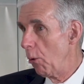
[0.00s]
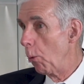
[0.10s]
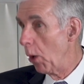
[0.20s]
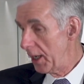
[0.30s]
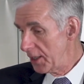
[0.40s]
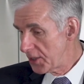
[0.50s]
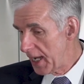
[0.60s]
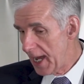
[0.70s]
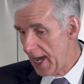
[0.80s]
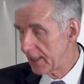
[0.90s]
What is
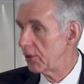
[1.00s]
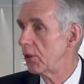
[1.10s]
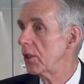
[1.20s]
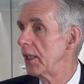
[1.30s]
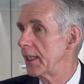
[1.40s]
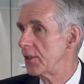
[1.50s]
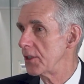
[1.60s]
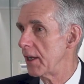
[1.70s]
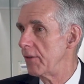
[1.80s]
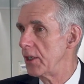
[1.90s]
AI going to look like in
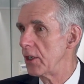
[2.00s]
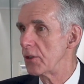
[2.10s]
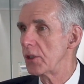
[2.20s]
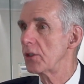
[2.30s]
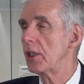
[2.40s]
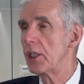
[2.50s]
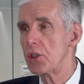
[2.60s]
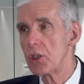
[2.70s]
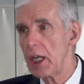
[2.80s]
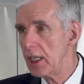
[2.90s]
7 years? It's going to
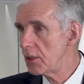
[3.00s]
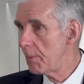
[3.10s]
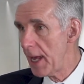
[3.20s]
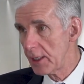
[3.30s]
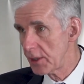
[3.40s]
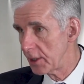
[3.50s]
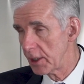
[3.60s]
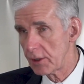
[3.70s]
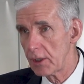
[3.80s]
change medicine.